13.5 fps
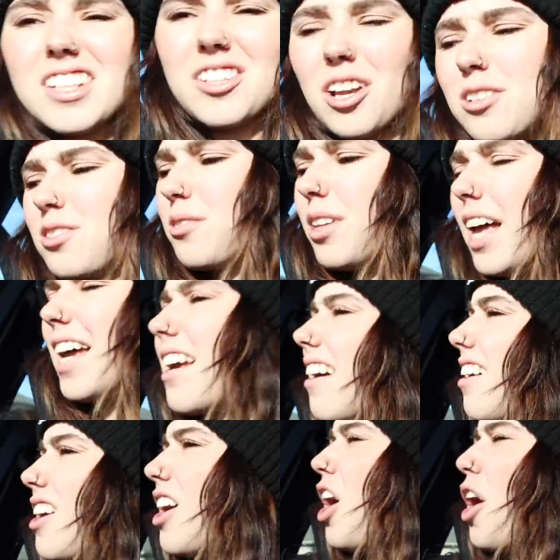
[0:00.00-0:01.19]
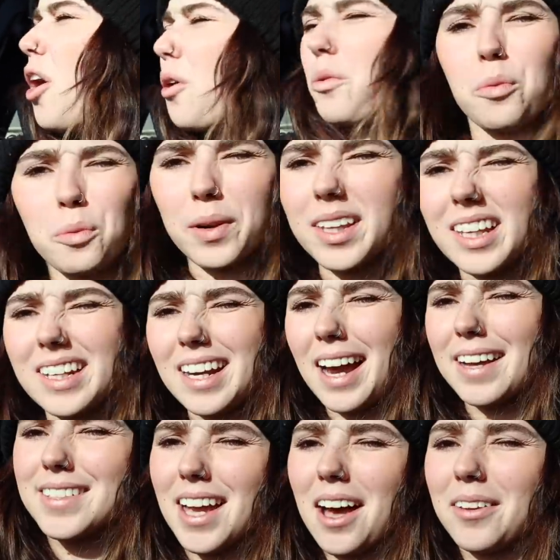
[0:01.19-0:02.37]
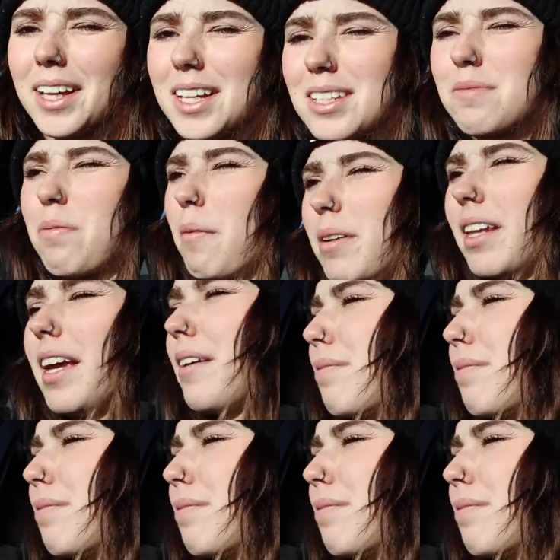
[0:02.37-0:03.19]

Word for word: It's also like really nice out. Like it's probably like